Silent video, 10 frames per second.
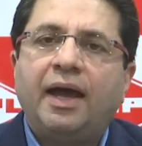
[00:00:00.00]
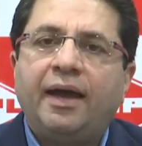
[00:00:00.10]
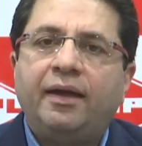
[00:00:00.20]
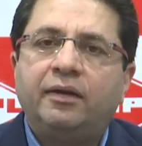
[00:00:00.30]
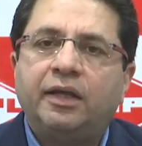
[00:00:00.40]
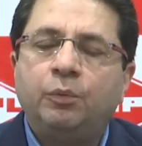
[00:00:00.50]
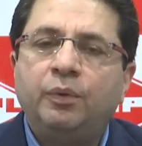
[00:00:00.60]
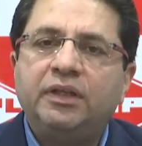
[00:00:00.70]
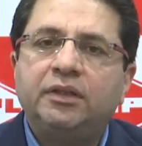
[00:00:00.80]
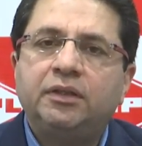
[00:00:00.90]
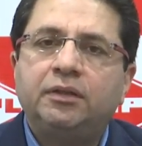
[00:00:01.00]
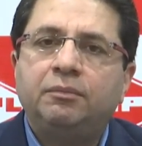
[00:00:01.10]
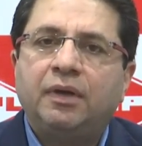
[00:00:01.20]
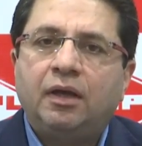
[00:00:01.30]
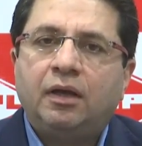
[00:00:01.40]
and even
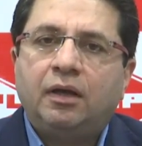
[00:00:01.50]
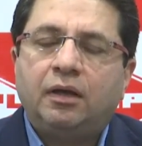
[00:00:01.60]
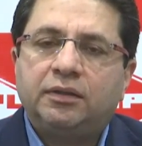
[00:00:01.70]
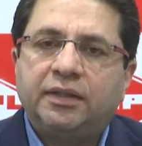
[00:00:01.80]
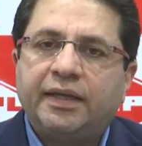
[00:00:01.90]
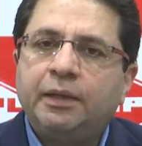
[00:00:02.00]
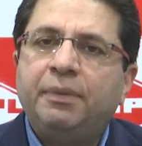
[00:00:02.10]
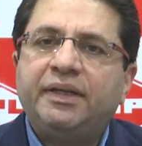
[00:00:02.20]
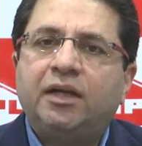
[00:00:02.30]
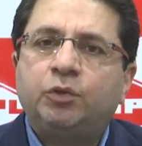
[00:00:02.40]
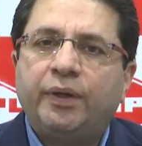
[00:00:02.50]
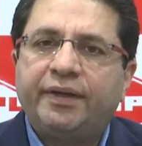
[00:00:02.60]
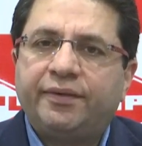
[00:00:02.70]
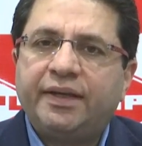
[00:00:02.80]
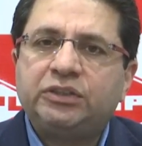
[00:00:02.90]
the EBITDA to
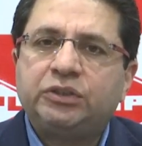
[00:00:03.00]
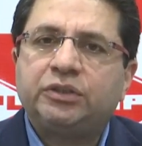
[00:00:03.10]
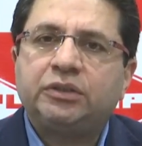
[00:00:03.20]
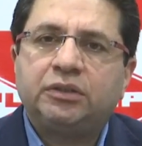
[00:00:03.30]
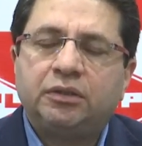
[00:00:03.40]
interest